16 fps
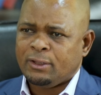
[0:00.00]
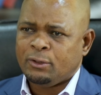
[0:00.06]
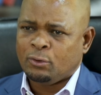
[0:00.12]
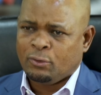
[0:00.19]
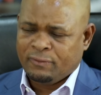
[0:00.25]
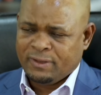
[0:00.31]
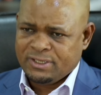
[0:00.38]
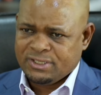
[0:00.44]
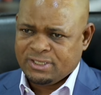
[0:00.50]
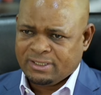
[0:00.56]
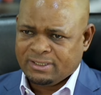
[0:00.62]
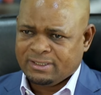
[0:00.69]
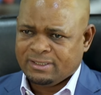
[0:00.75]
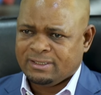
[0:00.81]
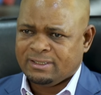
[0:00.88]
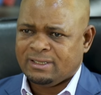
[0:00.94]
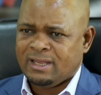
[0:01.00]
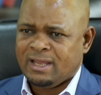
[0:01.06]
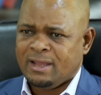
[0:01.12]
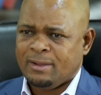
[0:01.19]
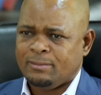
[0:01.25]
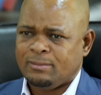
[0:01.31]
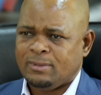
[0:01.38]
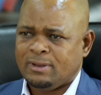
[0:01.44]
innovation
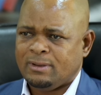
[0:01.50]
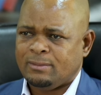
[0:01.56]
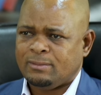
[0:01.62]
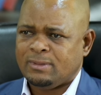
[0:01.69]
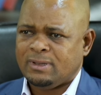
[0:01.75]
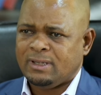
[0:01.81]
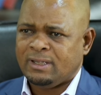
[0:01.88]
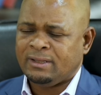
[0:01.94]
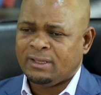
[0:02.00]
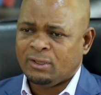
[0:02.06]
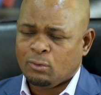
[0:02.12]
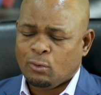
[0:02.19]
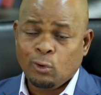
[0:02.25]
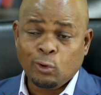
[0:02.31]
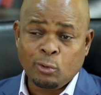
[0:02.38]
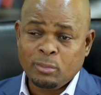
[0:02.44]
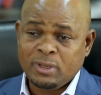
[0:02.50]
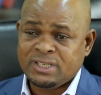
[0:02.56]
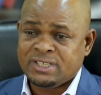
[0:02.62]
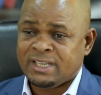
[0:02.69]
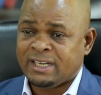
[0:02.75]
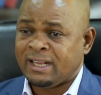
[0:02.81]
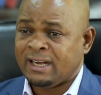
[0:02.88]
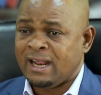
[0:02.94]
in the economy
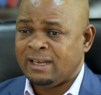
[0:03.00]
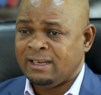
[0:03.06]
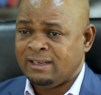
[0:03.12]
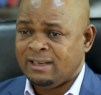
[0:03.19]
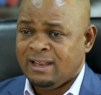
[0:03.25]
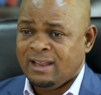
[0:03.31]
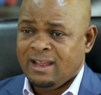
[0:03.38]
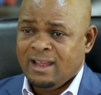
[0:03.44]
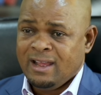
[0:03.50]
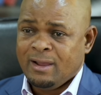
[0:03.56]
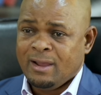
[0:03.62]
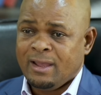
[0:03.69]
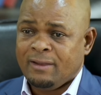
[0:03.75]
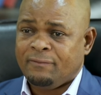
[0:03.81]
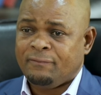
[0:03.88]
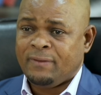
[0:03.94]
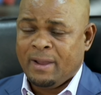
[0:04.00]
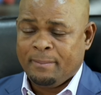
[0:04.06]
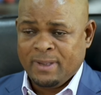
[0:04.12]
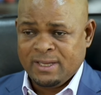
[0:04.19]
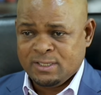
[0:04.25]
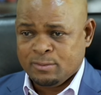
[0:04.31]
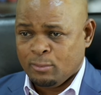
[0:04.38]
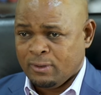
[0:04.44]
generally, far
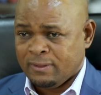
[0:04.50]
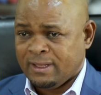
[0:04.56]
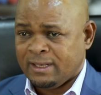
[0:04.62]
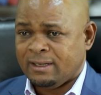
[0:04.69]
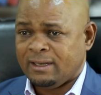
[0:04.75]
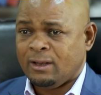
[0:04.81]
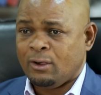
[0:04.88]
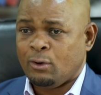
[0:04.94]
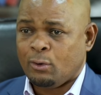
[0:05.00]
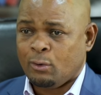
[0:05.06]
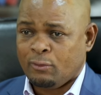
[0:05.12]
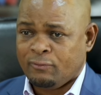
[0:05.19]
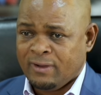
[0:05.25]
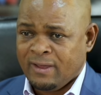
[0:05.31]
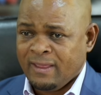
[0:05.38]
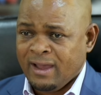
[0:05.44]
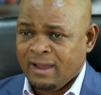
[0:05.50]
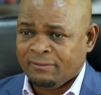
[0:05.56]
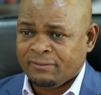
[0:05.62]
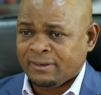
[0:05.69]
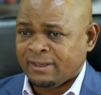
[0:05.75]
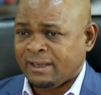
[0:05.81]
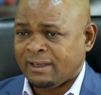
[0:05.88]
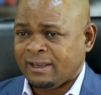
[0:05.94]
much more than a lot of other
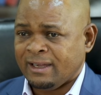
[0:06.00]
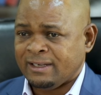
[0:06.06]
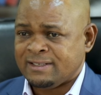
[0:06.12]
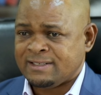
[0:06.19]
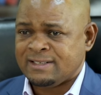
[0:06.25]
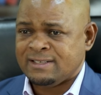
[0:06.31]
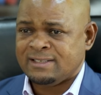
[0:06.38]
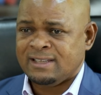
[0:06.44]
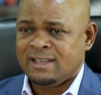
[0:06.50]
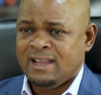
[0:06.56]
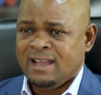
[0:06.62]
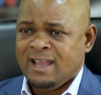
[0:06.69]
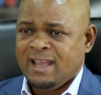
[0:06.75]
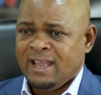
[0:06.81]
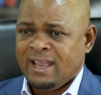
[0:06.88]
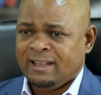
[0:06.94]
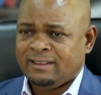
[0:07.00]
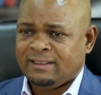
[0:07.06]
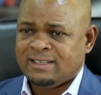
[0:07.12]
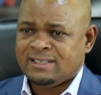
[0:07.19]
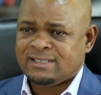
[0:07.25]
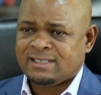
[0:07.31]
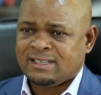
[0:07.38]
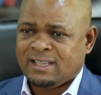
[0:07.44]
African countries. And
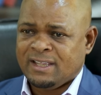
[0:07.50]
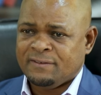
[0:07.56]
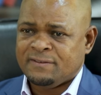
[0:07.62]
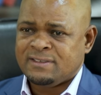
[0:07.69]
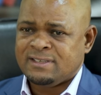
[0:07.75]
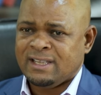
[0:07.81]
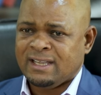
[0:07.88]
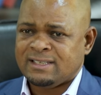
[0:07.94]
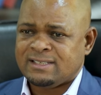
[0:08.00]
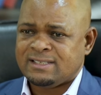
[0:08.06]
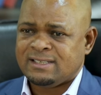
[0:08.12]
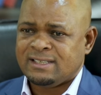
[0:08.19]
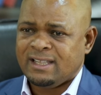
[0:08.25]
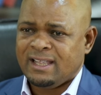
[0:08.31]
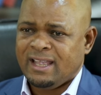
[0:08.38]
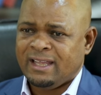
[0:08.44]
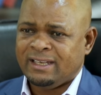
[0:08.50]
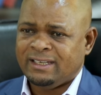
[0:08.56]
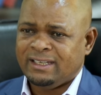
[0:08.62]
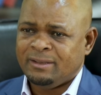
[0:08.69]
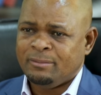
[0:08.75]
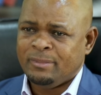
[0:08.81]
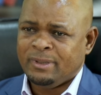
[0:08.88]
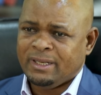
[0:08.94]
this gives us an
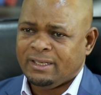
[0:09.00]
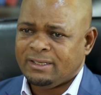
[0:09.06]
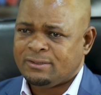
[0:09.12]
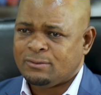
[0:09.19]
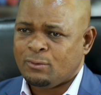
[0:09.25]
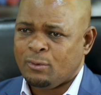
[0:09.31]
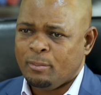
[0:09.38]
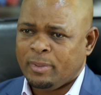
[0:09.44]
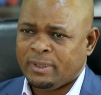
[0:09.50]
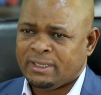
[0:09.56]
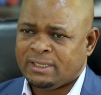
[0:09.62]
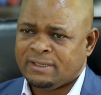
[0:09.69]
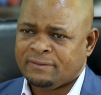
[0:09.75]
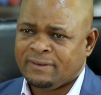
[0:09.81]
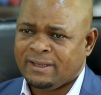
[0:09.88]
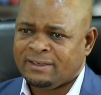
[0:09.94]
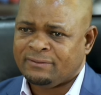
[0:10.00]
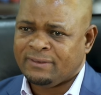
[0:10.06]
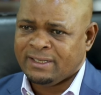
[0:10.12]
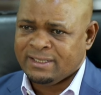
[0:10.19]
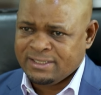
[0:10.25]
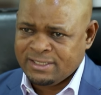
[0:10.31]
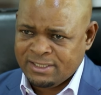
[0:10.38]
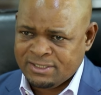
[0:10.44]
immediate competitive
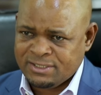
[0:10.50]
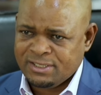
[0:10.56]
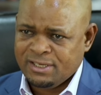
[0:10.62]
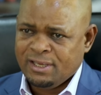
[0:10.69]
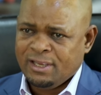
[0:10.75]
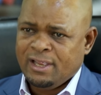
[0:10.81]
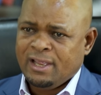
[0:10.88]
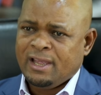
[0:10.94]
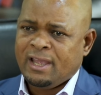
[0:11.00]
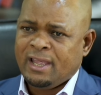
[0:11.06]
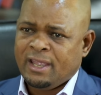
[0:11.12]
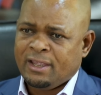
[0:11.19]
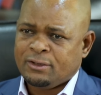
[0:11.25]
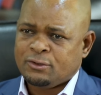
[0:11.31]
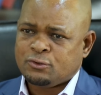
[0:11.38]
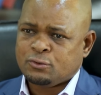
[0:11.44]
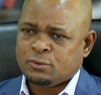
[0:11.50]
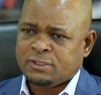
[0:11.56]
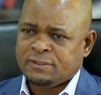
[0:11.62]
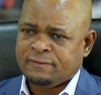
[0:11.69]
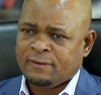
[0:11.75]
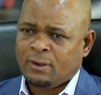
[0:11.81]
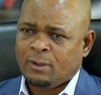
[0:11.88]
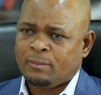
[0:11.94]
advantage to
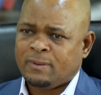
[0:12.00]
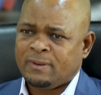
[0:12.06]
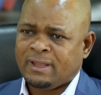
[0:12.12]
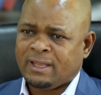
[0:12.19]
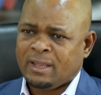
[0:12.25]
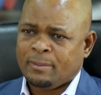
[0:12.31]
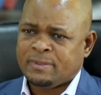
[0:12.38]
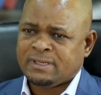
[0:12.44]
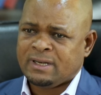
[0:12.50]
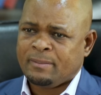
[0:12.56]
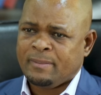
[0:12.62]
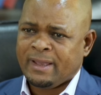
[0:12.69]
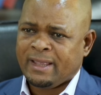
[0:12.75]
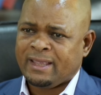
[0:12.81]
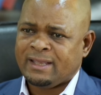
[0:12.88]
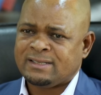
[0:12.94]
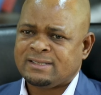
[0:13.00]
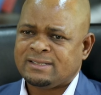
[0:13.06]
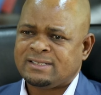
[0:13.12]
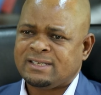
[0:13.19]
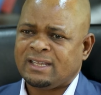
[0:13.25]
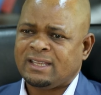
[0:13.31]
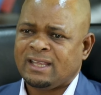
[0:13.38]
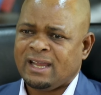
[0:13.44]
develop the capital markets,
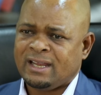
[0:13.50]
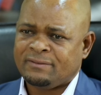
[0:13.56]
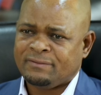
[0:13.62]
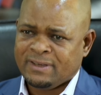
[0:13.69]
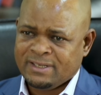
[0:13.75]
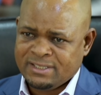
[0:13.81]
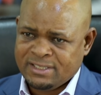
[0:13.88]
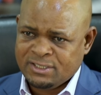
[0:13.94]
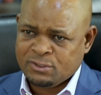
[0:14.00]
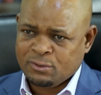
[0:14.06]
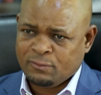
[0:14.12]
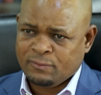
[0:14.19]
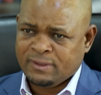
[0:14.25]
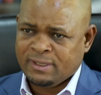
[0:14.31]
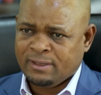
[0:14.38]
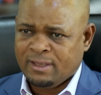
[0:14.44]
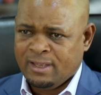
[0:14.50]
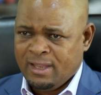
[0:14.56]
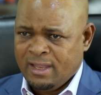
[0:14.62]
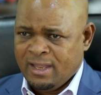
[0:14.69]
taking advantage of the